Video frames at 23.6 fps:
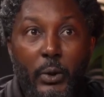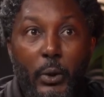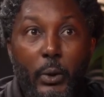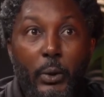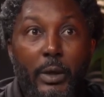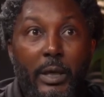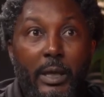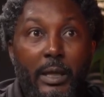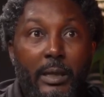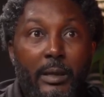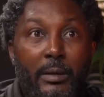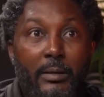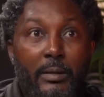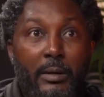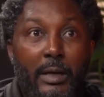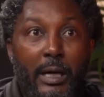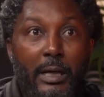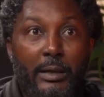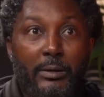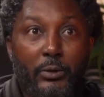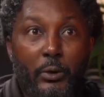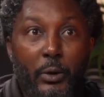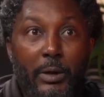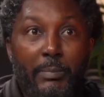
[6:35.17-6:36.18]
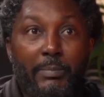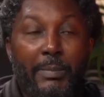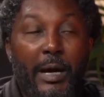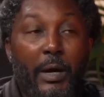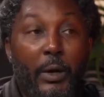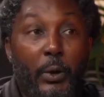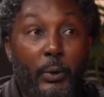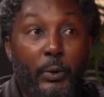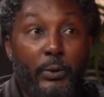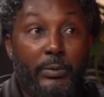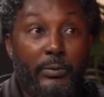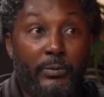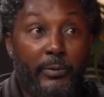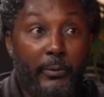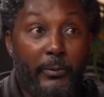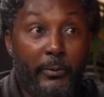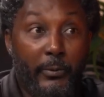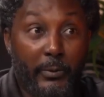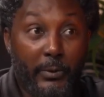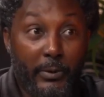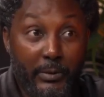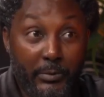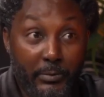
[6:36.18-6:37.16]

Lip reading: looking and doing my own